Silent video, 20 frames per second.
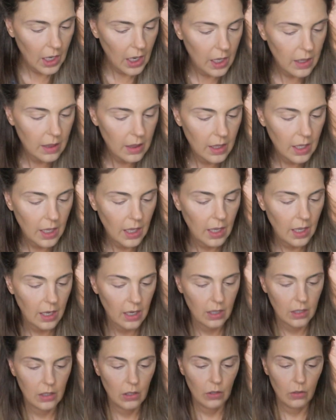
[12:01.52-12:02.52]
And
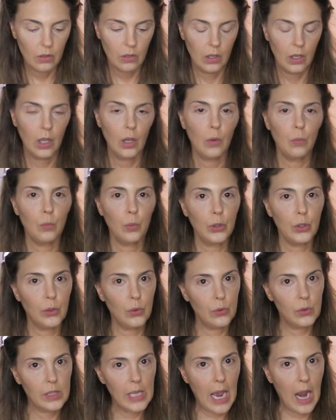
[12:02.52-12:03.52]
then we'll
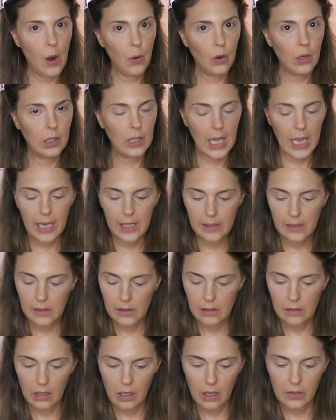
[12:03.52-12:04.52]
use
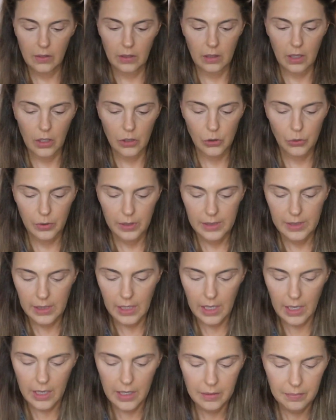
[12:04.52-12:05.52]
Hourglass on the luxury
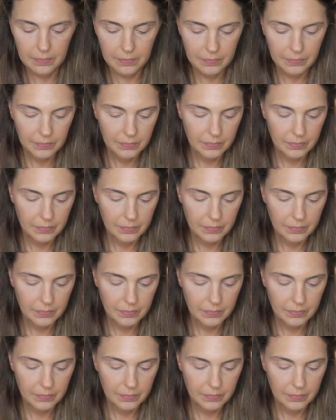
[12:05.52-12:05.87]
side.